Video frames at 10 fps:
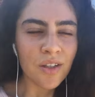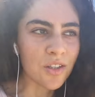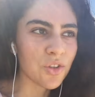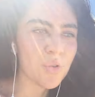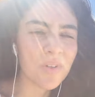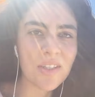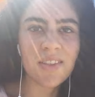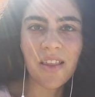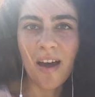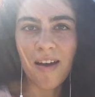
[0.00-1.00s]
And tune
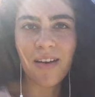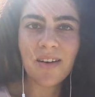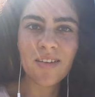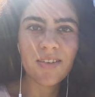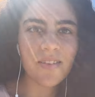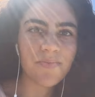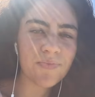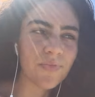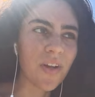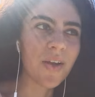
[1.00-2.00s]
into that,
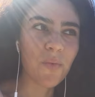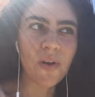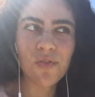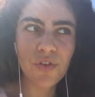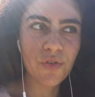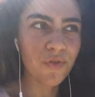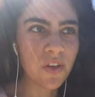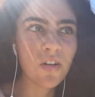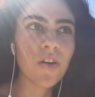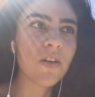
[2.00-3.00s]
right? Whenever you
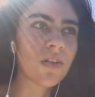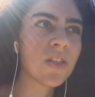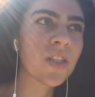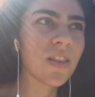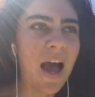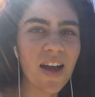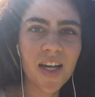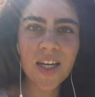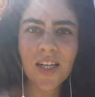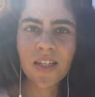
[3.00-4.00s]
feel
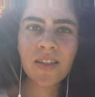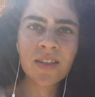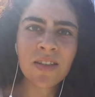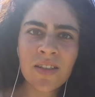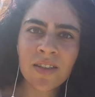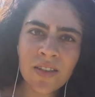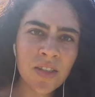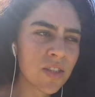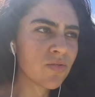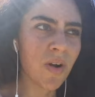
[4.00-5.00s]
lack,
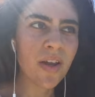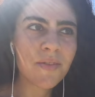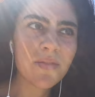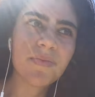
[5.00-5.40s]
right?